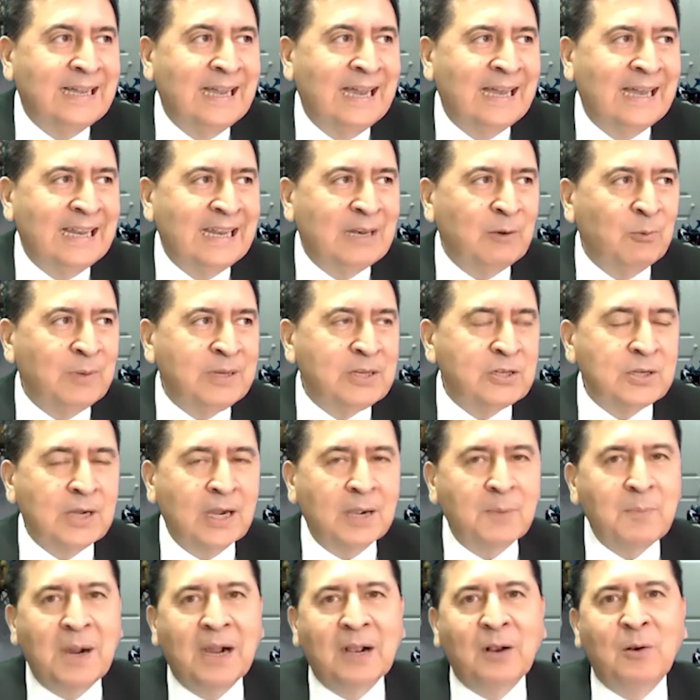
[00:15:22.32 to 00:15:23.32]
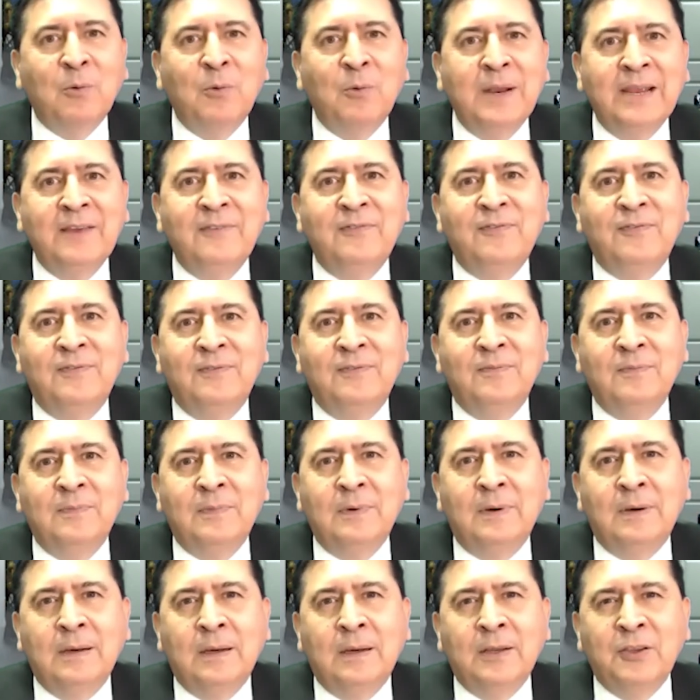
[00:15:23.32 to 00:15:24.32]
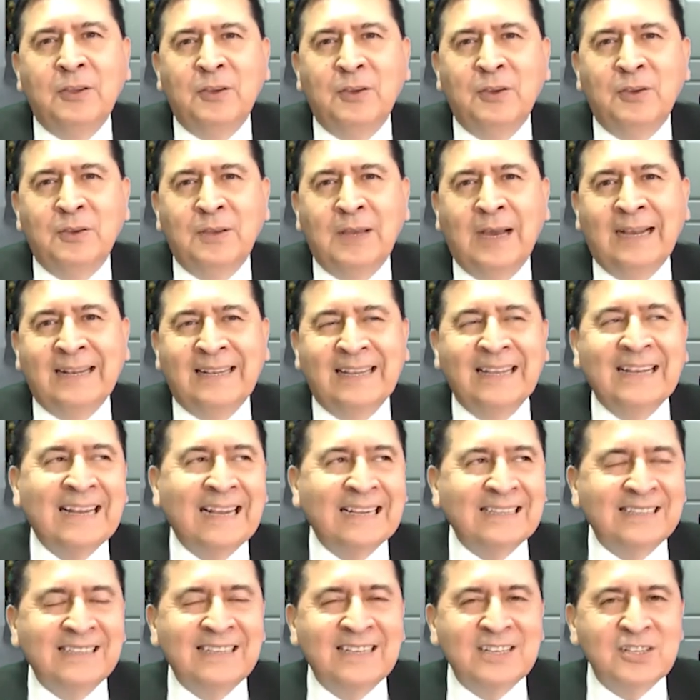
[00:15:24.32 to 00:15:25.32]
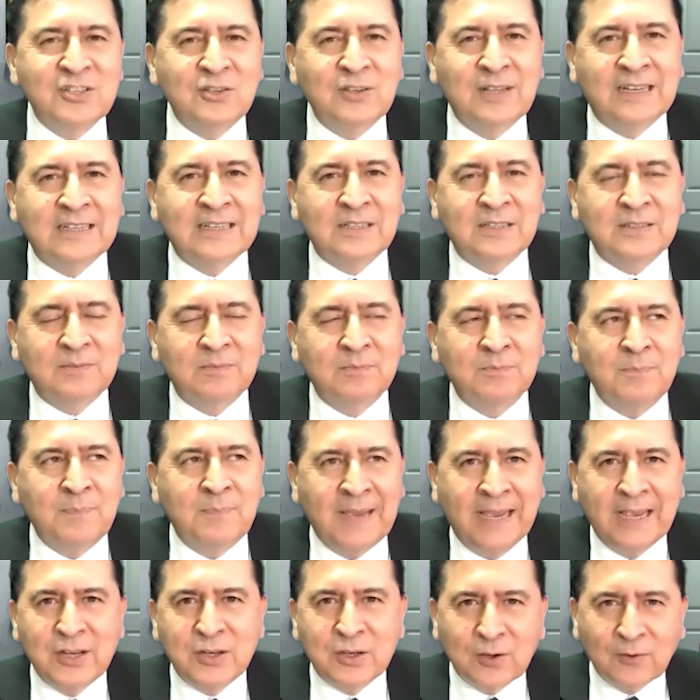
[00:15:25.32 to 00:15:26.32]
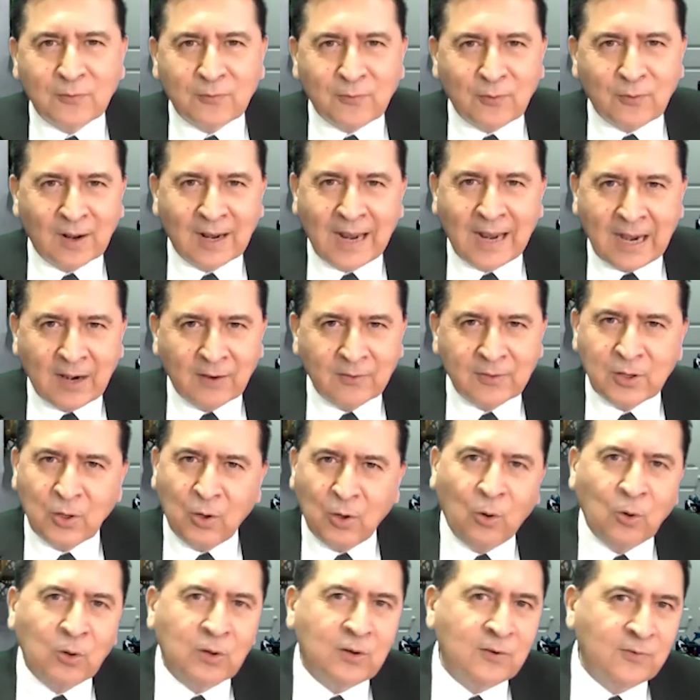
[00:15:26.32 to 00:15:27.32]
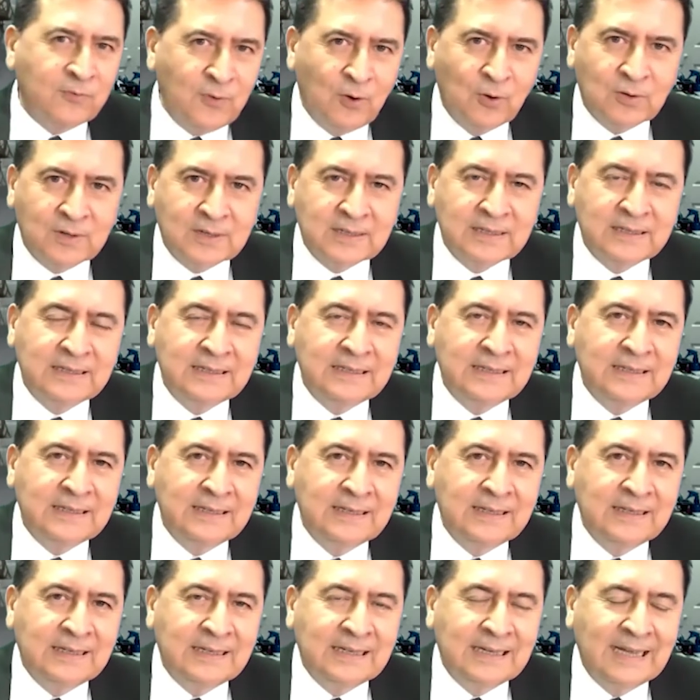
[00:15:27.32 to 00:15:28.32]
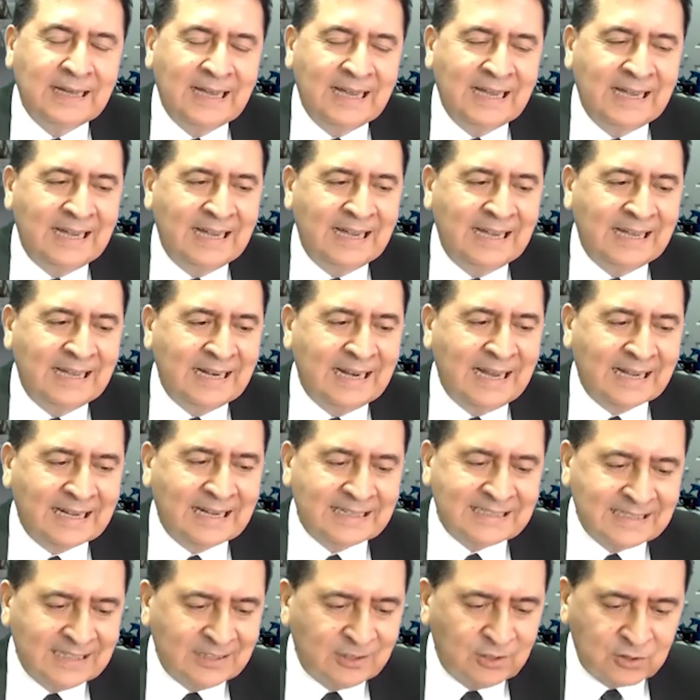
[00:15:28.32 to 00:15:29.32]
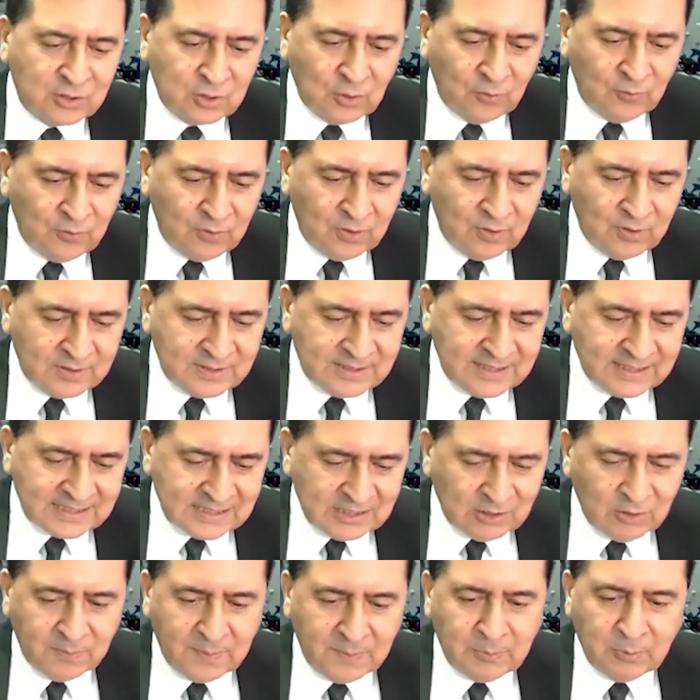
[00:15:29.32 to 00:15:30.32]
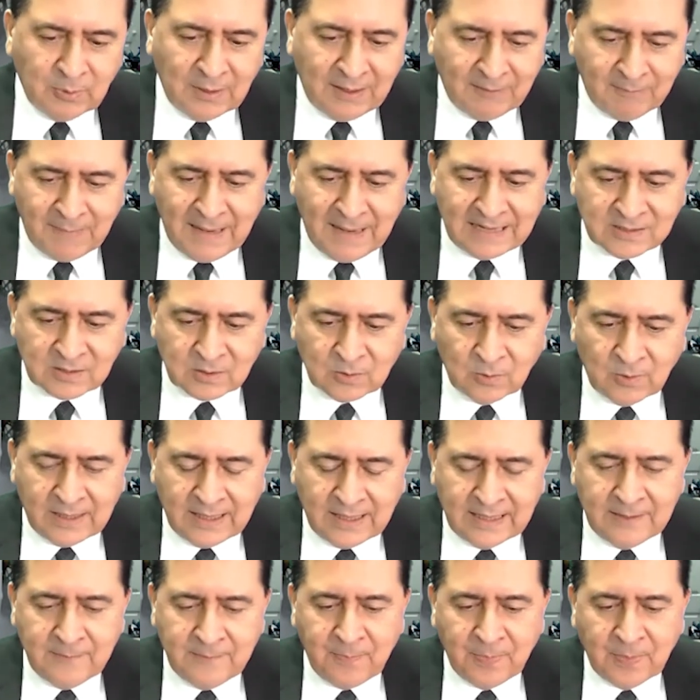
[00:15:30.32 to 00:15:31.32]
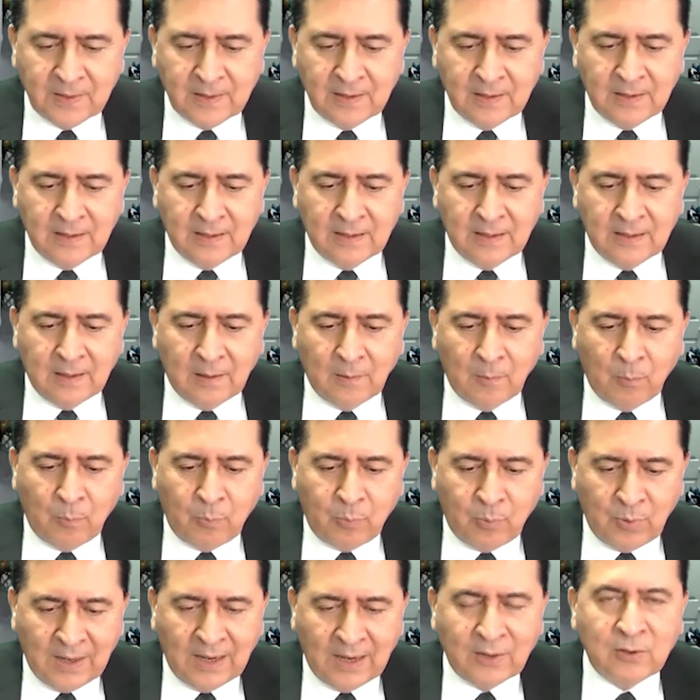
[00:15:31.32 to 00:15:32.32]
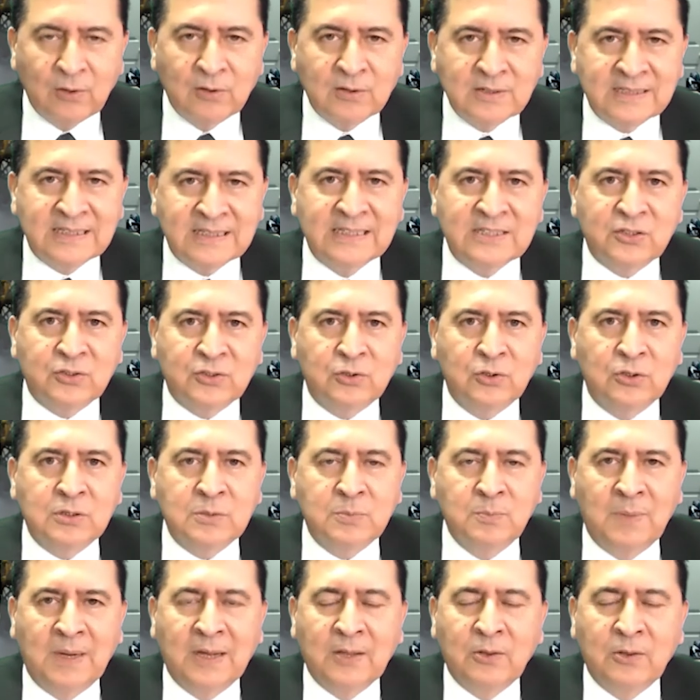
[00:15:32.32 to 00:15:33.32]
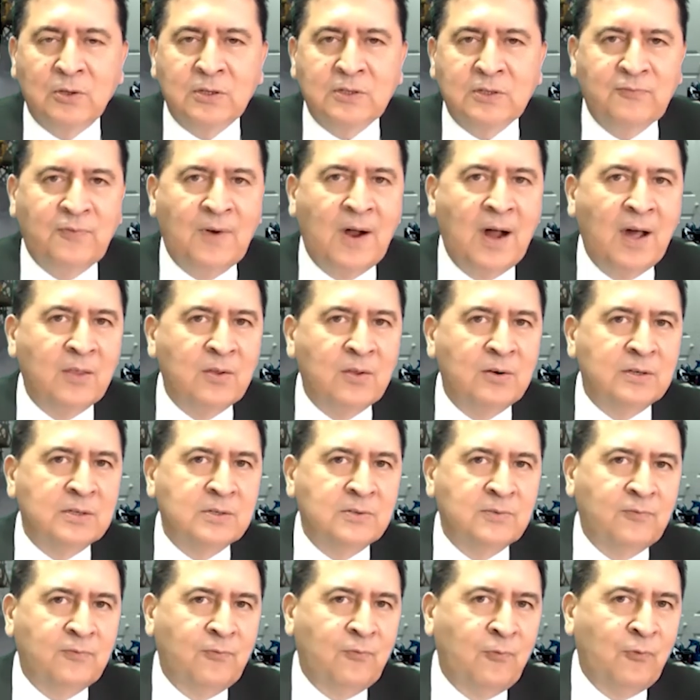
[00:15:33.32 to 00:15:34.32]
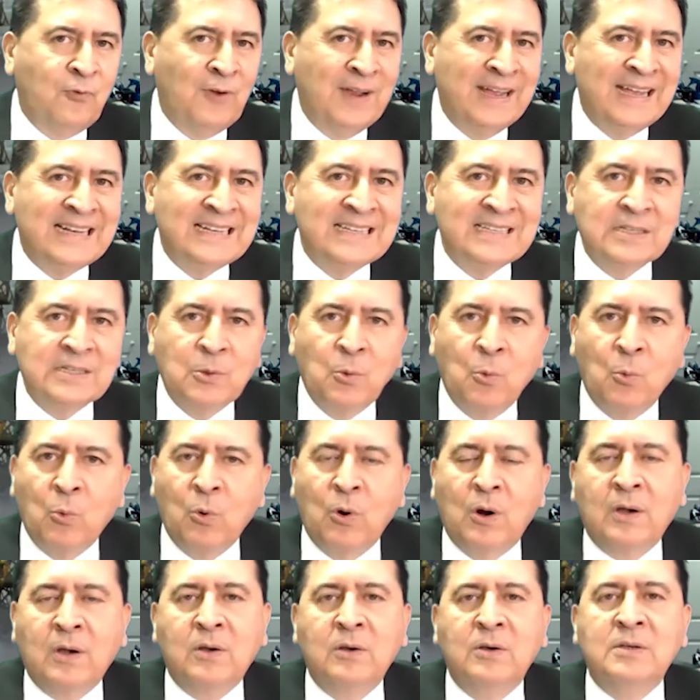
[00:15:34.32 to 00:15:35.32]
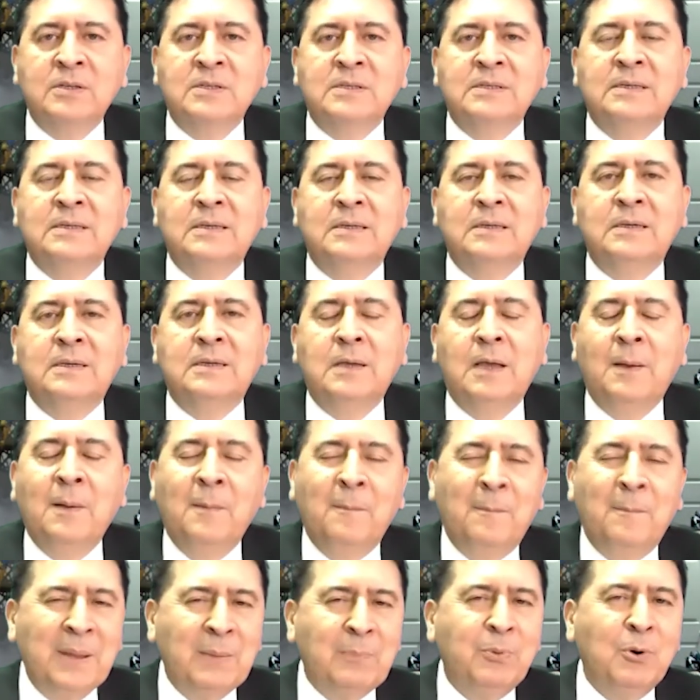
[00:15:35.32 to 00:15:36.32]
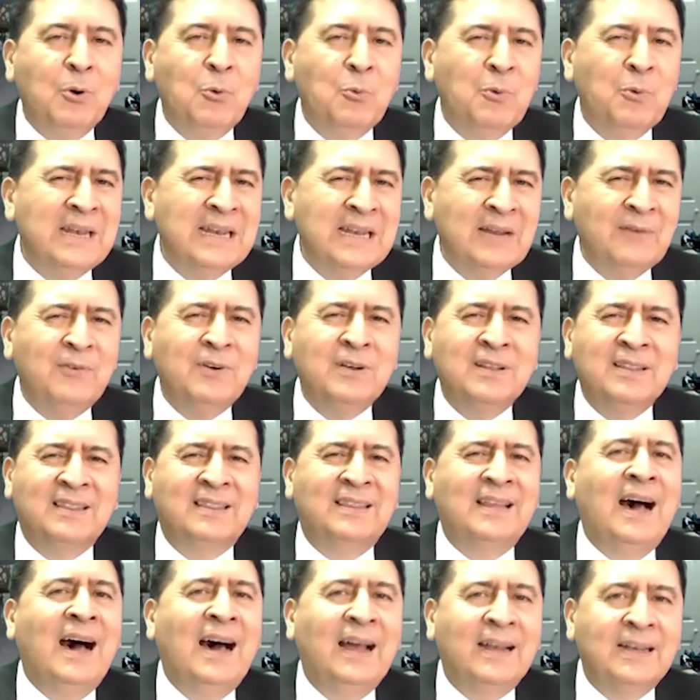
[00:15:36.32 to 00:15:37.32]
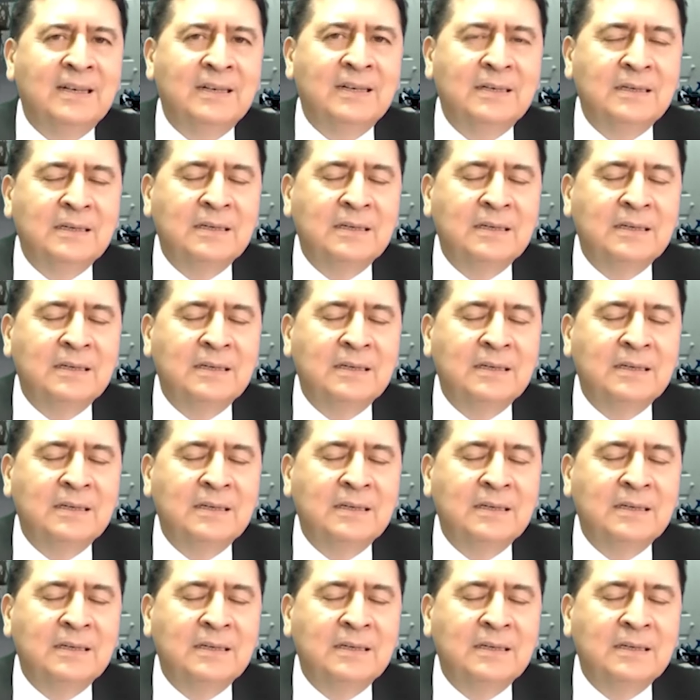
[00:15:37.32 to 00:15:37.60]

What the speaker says: And then when you talk about grief, I think that's an issue that's major for a lot of the older folk. And like I said, there's over 600 people have passed away, brothers, sisters, mothers, fathers, friends, workers, people we never thought